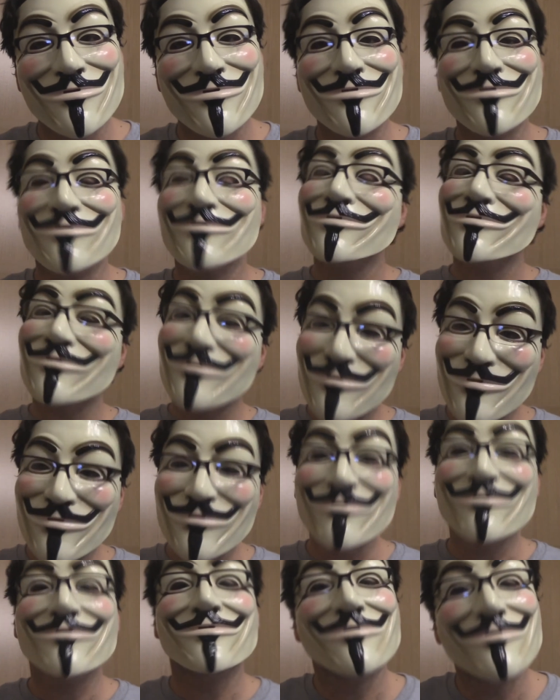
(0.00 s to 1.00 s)
and for those
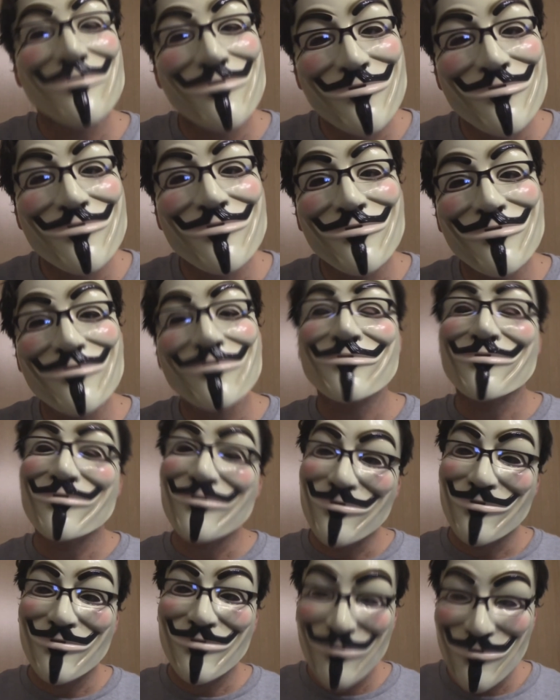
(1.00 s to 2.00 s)
five people to
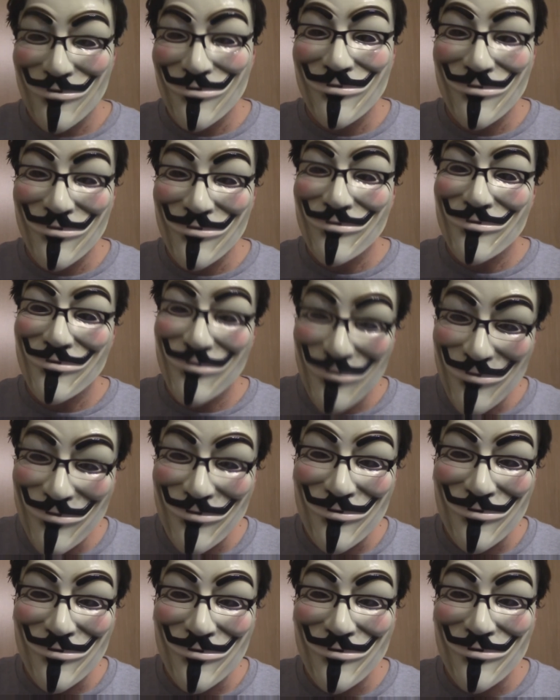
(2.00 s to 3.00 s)
start World War
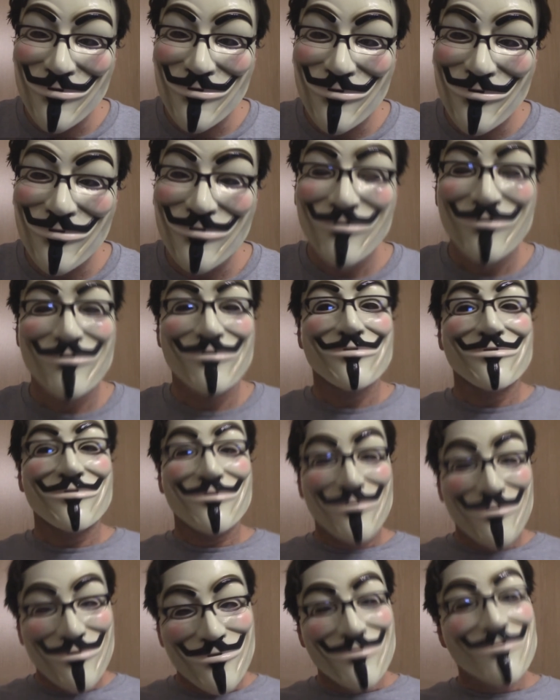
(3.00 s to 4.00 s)
III is
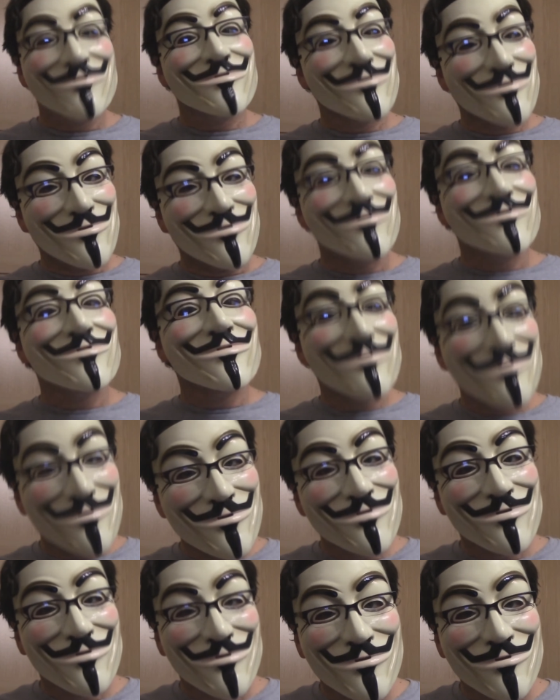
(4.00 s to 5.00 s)
for those five
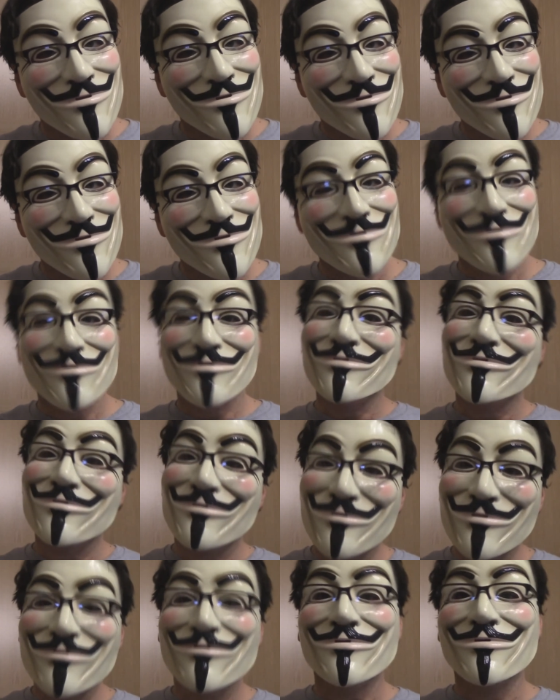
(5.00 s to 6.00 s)
people to
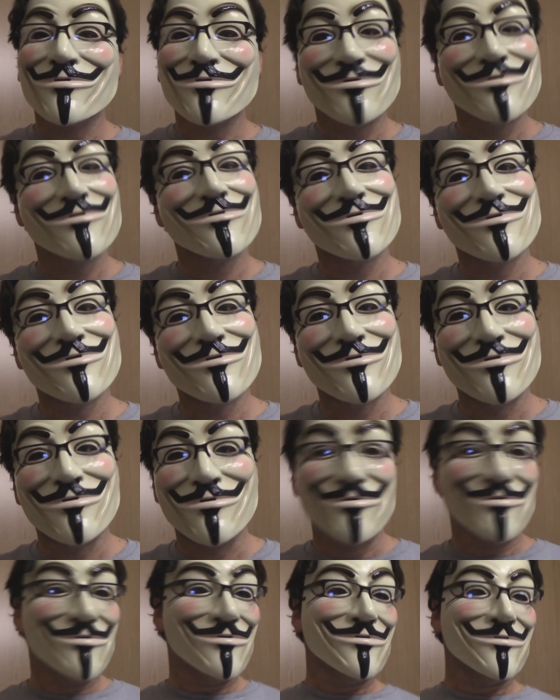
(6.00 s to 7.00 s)
decide that,
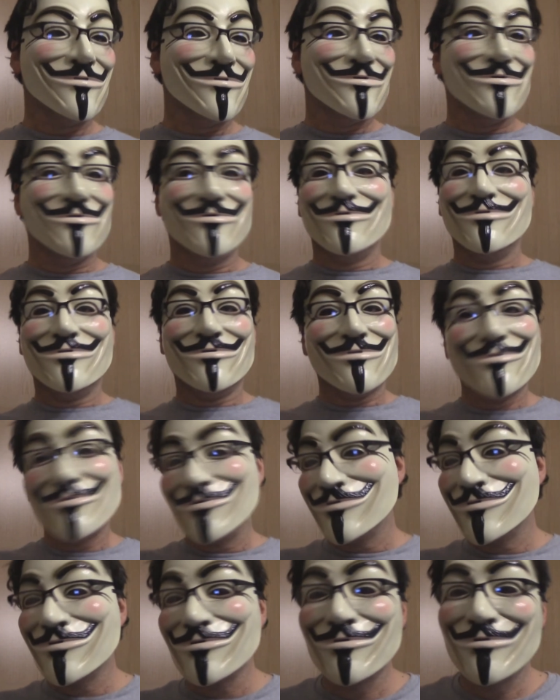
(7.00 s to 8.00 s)
say, an
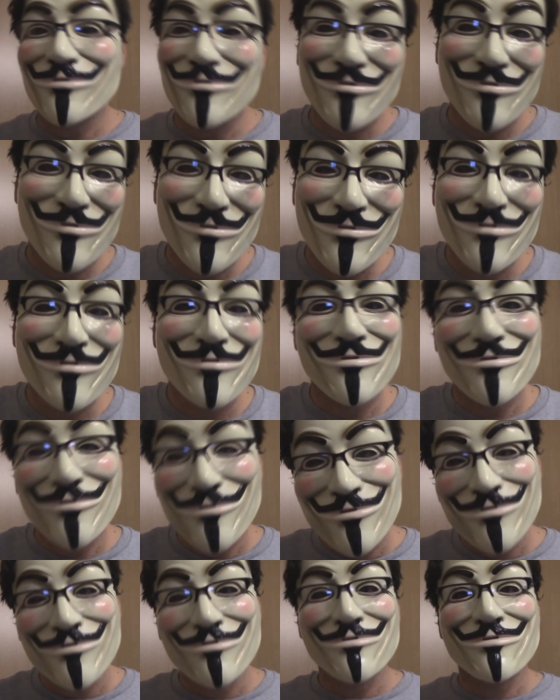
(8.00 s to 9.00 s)
attack on a government
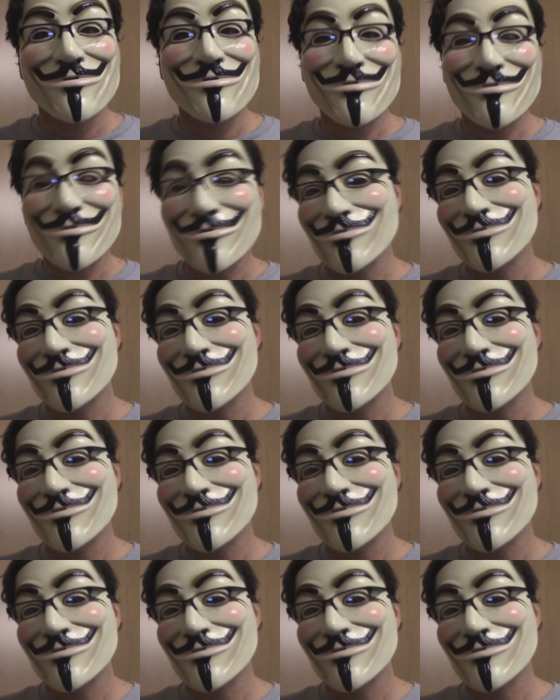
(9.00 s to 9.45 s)
building in